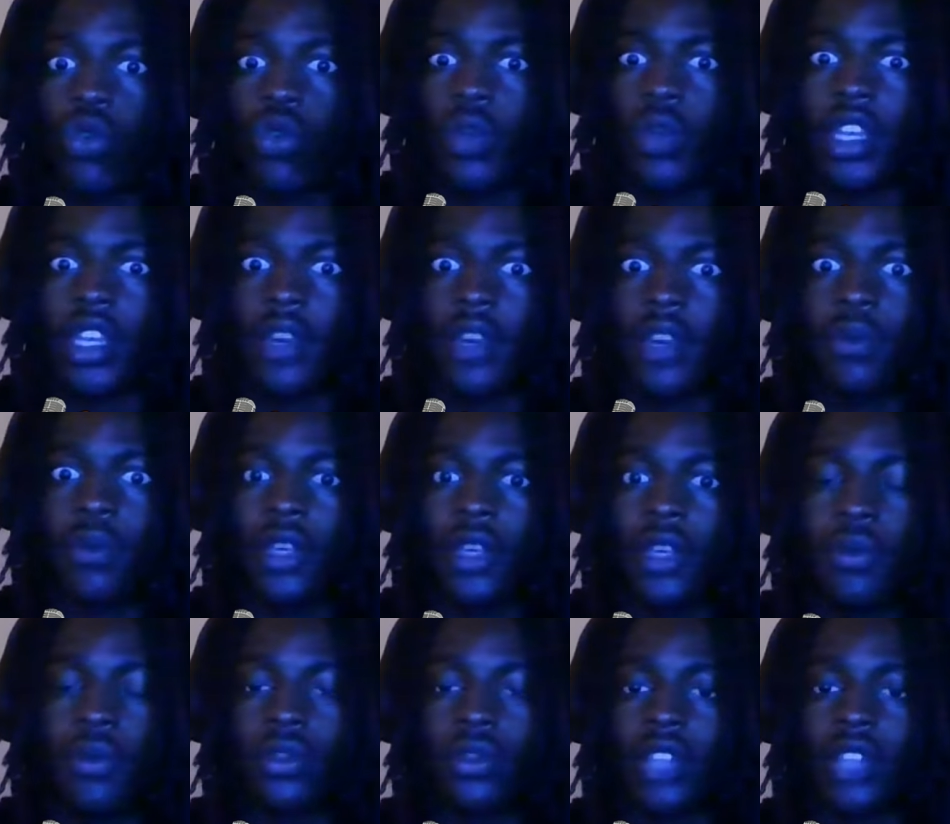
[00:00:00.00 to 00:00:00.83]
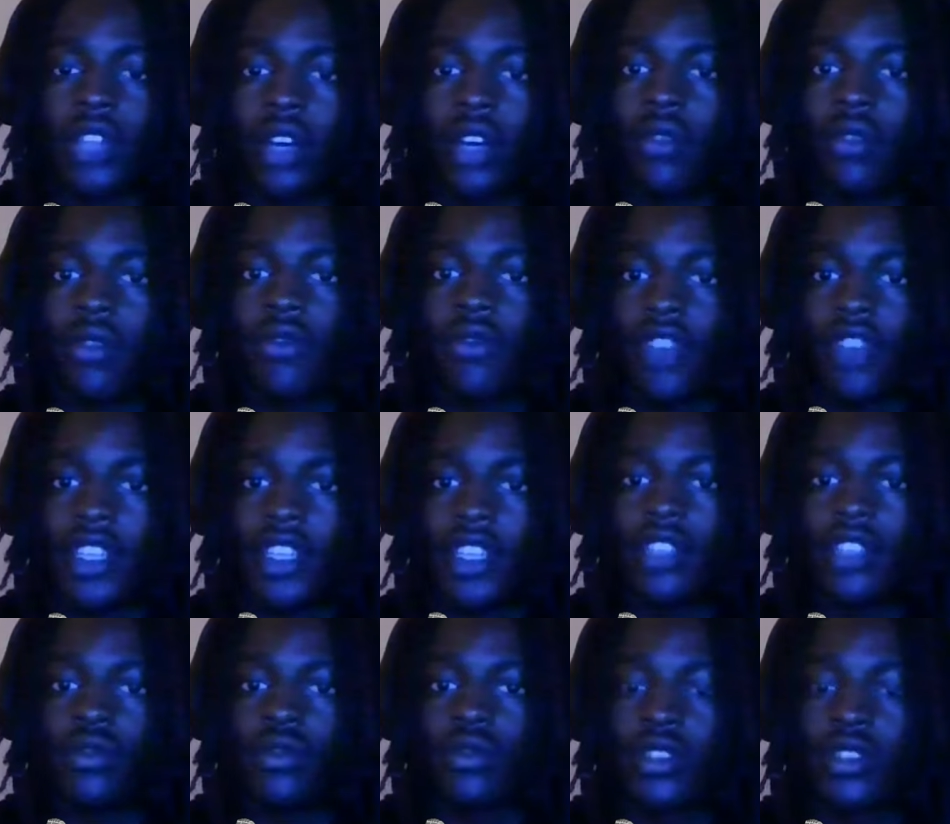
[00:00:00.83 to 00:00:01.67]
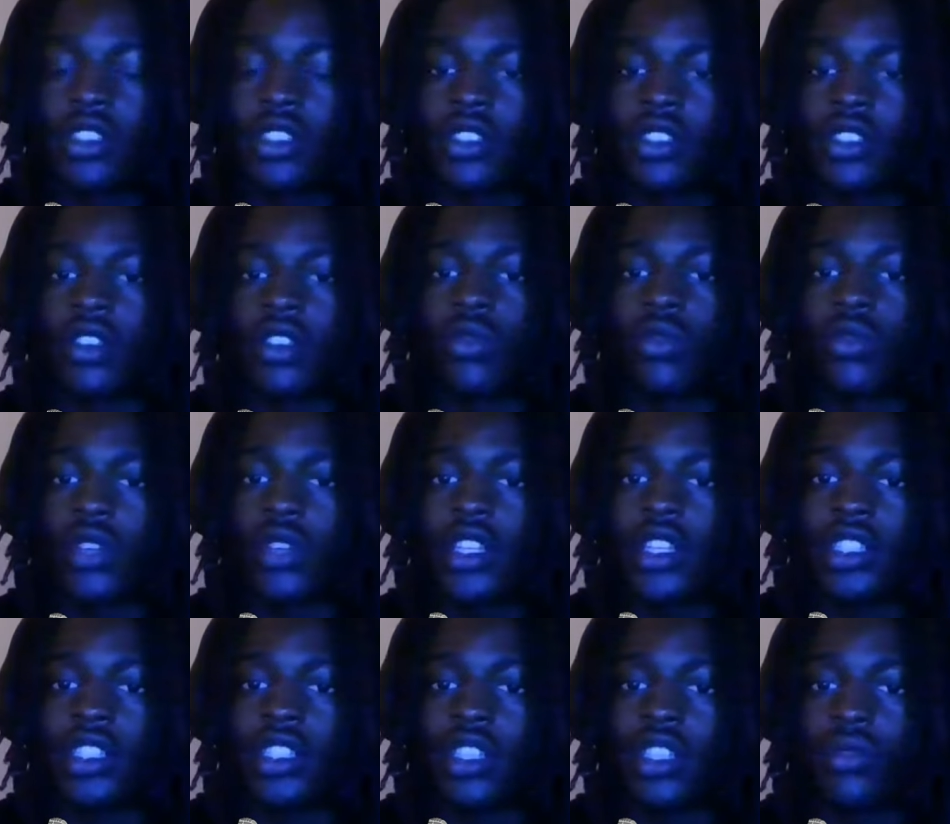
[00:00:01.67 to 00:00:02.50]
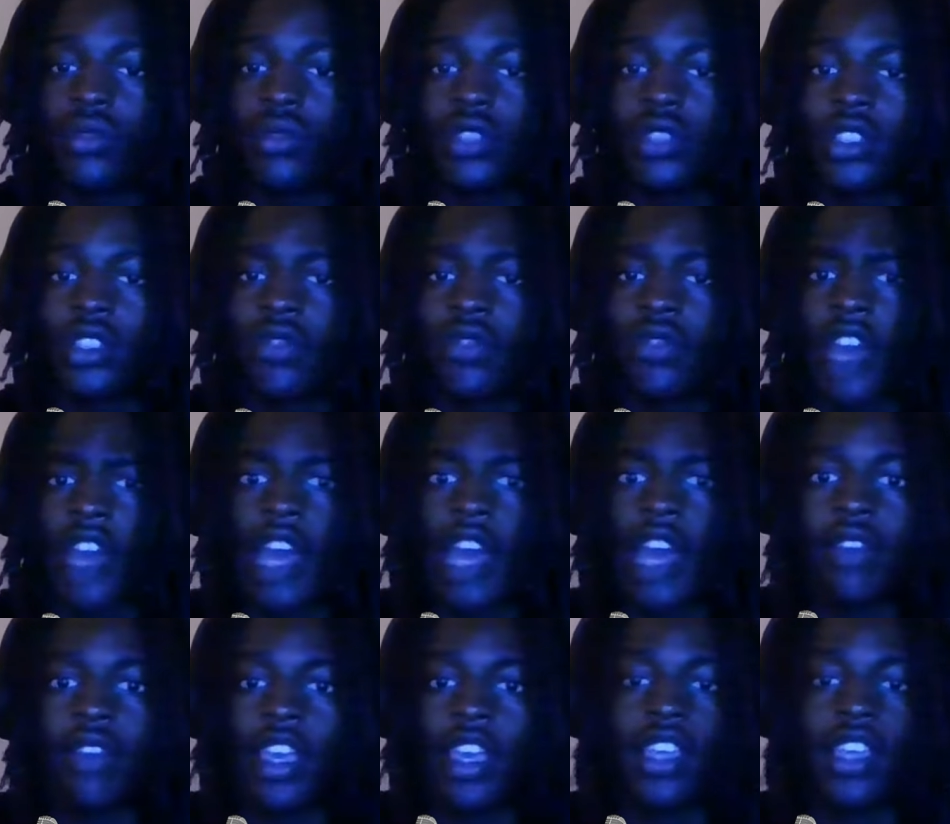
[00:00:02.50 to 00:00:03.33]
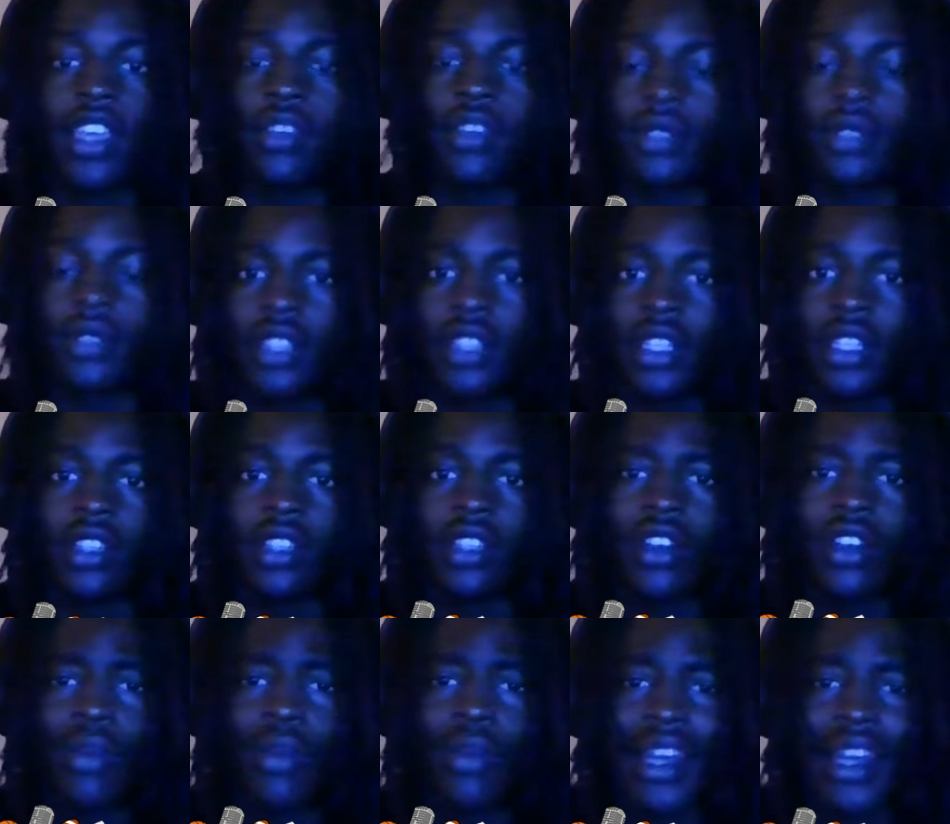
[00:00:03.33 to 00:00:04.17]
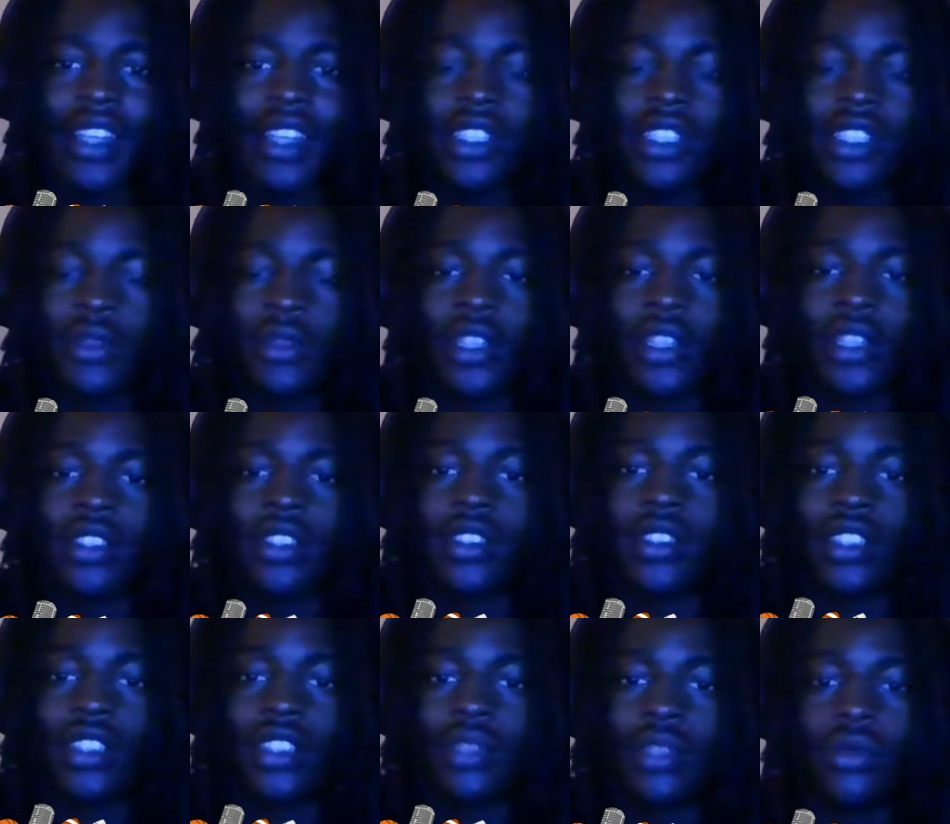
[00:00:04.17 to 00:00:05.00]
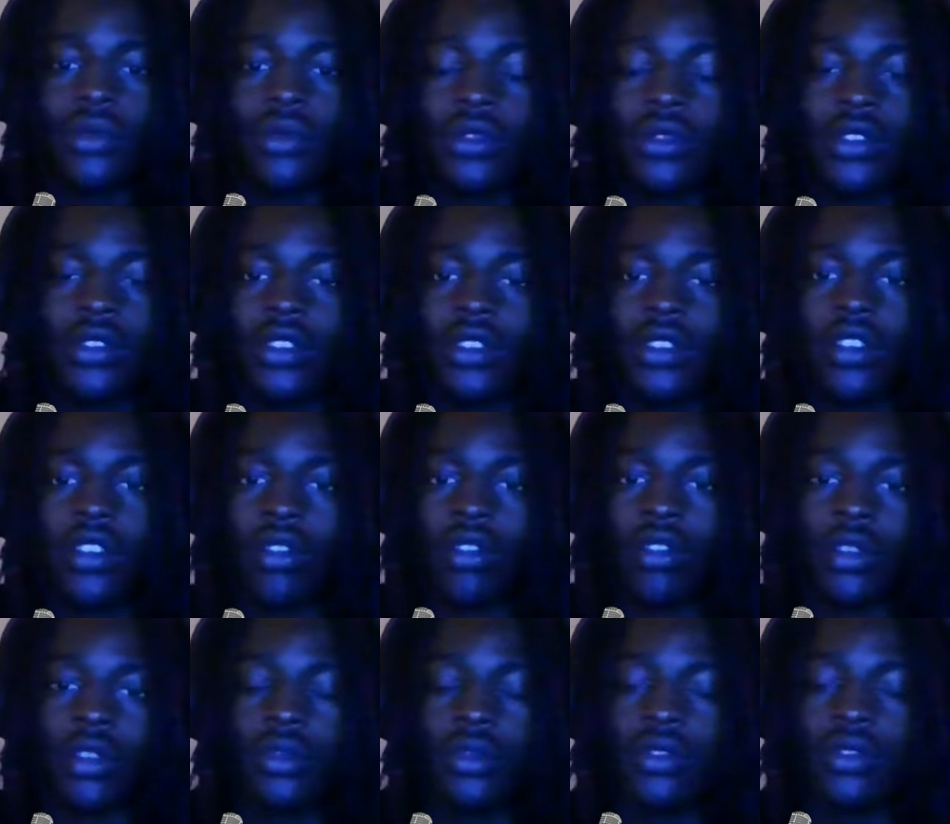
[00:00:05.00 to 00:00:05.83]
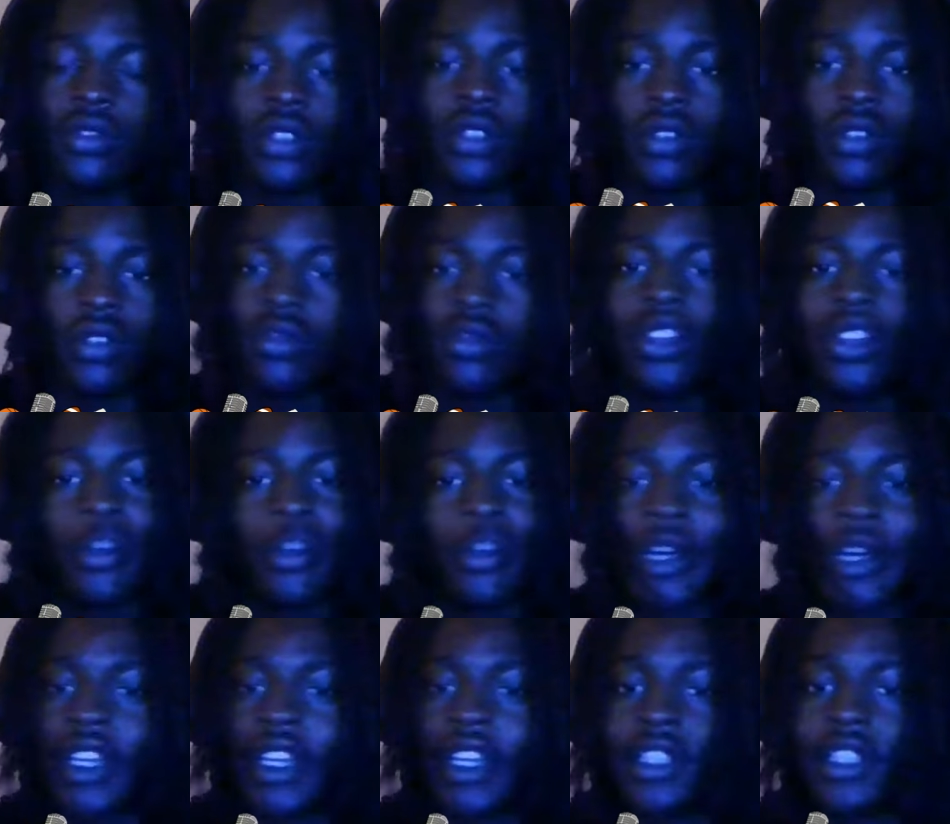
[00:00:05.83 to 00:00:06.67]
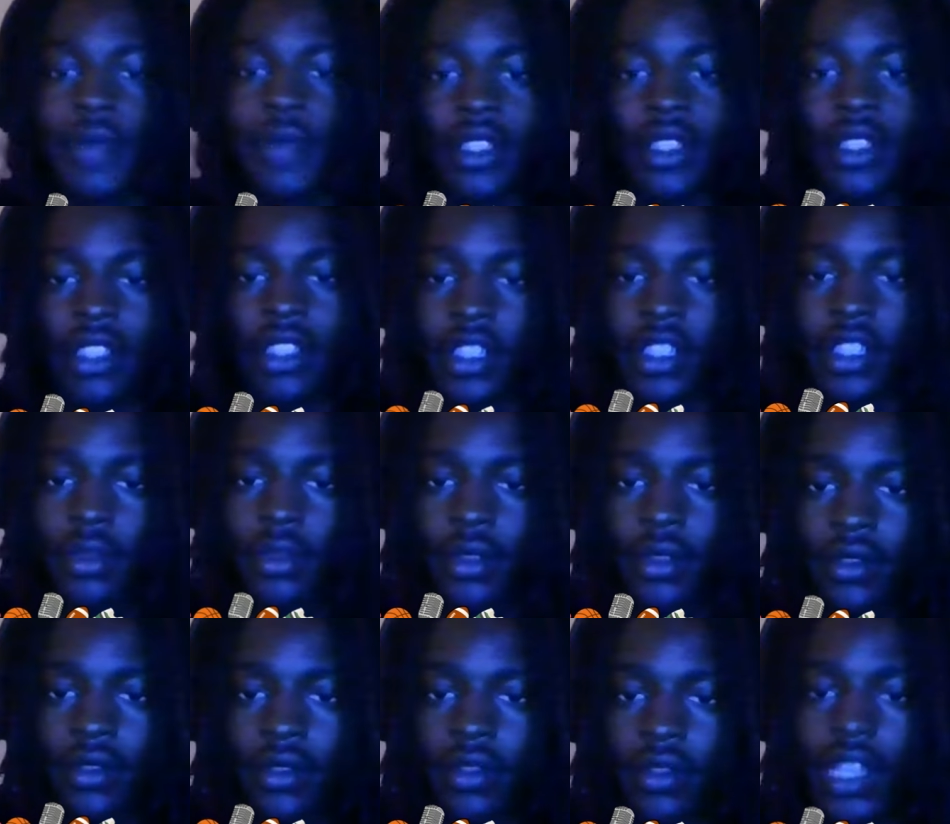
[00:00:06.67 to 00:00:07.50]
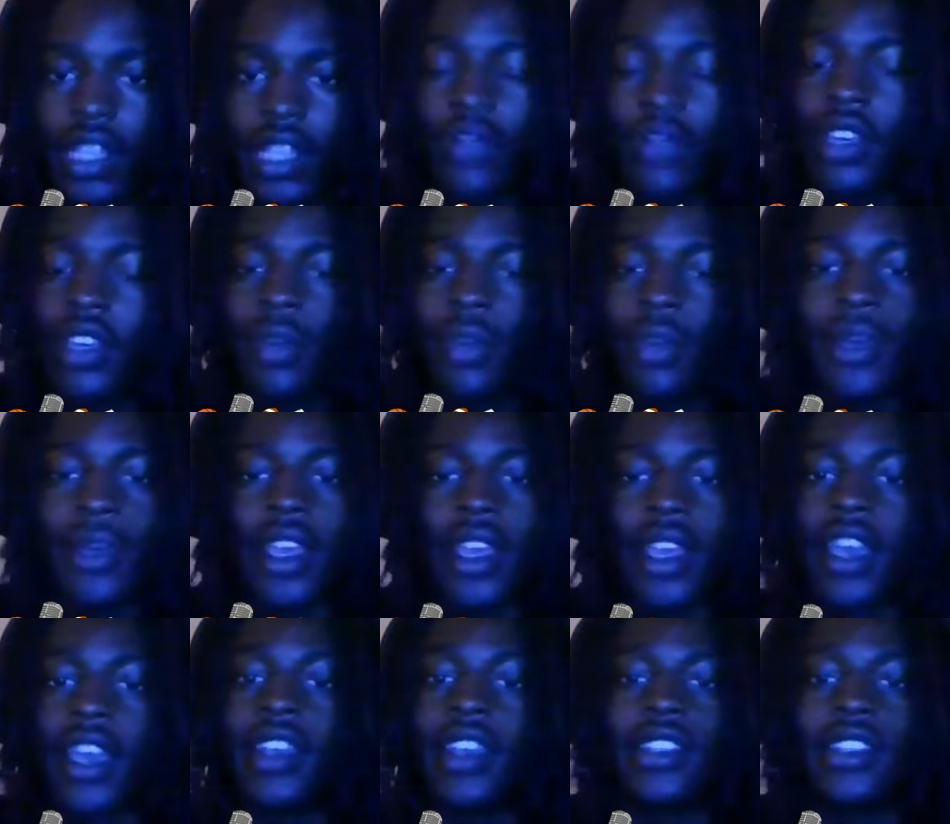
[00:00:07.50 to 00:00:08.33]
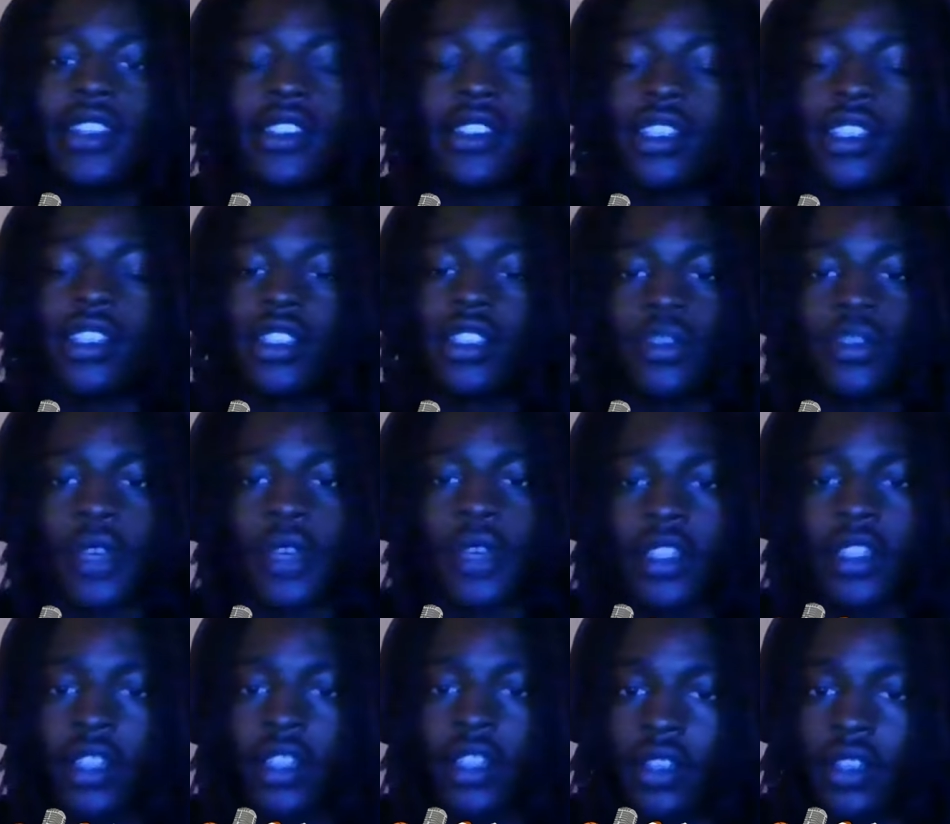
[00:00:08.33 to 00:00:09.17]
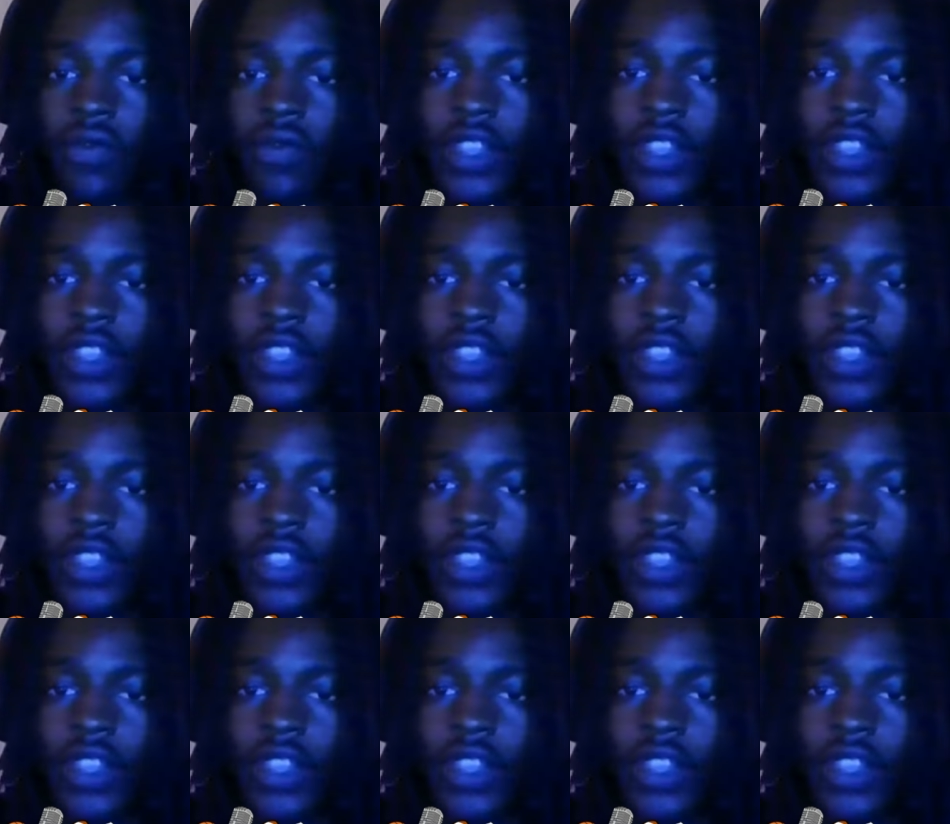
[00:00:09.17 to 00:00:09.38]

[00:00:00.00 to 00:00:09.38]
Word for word: many people thought Phoenix was just gonna win this series in five games. Nobody expected the Timberwolves to go up 2-0. Nobody expected that, bro. Even NBA analysts didn't expect that.